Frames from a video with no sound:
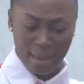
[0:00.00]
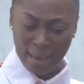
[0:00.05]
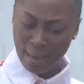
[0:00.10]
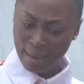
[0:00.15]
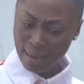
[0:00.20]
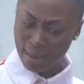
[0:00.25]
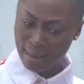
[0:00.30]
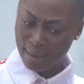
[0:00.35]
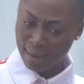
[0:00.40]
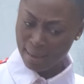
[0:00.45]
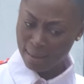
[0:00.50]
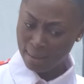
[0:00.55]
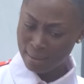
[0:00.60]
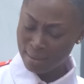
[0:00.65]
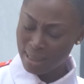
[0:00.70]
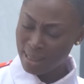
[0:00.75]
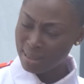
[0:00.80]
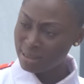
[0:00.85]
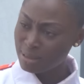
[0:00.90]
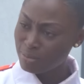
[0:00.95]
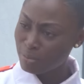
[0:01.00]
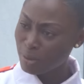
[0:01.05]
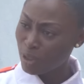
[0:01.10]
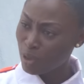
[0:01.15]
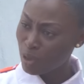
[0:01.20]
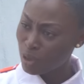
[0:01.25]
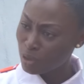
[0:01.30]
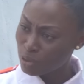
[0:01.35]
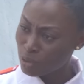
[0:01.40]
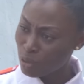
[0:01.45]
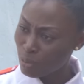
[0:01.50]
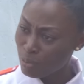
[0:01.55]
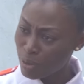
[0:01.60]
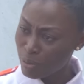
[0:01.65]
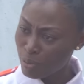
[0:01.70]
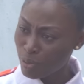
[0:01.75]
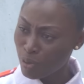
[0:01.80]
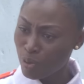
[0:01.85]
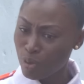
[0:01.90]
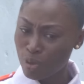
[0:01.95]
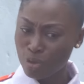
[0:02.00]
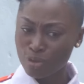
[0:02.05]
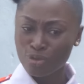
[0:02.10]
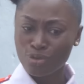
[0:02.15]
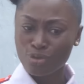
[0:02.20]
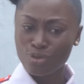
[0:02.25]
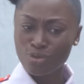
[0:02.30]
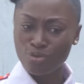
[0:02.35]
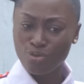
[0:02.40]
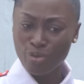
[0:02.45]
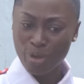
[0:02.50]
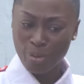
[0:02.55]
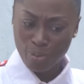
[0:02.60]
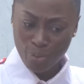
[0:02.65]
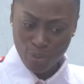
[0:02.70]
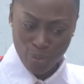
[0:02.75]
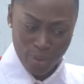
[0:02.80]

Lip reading: That's because some people want to reap